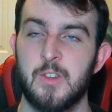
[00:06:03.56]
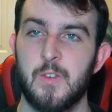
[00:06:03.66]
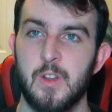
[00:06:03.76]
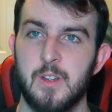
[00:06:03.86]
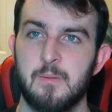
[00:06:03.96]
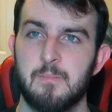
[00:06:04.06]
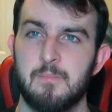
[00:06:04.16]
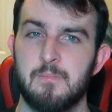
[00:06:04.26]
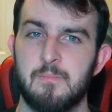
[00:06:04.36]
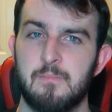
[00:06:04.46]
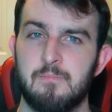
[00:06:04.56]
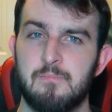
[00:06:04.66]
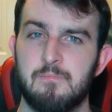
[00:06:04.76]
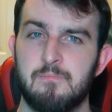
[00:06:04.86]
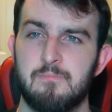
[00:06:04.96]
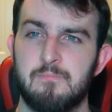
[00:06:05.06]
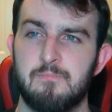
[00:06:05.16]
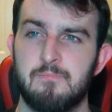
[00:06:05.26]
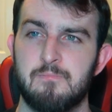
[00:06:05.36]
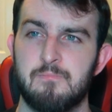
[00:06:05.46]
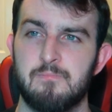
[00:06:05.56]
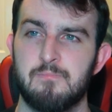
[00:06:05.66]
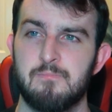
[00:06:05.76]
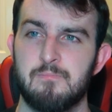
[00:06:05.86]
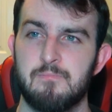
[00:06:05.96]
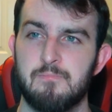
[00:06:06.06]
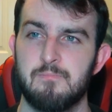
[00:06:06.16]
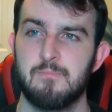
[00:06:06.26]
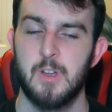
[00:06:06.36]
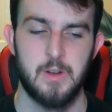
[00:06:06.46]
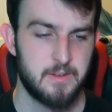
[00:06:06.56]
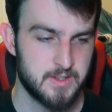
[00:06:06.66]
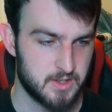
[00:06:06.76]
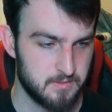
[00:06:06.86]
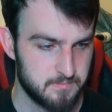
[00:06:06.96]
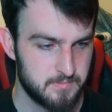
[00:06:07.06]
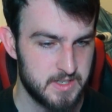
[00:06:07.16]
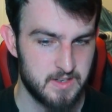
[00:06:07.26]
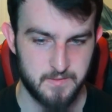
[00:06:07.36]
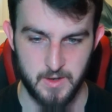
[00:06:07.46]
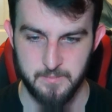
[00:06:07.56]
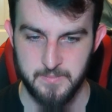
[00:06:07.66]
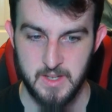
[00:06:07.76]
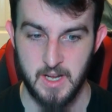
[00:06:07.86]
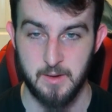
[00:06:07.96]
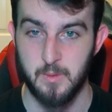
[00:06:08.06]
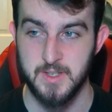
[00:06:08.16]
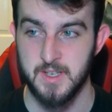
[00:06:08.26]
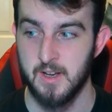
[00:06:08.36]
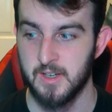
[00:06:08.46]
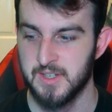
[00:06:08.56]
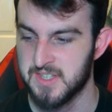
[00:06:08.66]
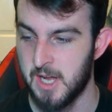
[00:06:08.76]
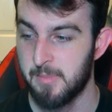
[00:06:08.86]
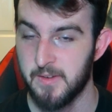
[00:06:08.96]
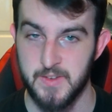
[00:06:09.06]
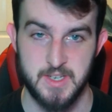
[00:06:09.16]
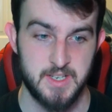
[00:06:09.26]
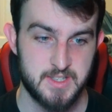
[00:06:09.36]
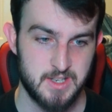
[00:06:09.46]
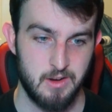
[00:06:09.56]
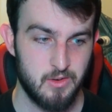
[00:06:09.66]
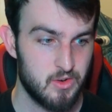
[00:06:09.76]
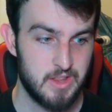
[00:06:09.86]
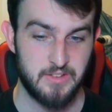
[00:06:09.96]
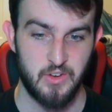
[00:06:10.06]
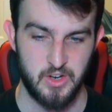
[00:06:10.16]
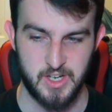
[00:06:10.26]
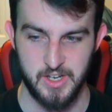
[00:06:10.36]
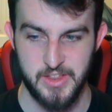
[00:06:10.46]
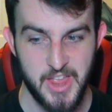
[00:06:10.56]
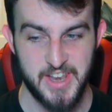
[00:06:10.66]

My light's falling. All right, it's good. It didn't fall. I was not going to stop it if it did, so that's very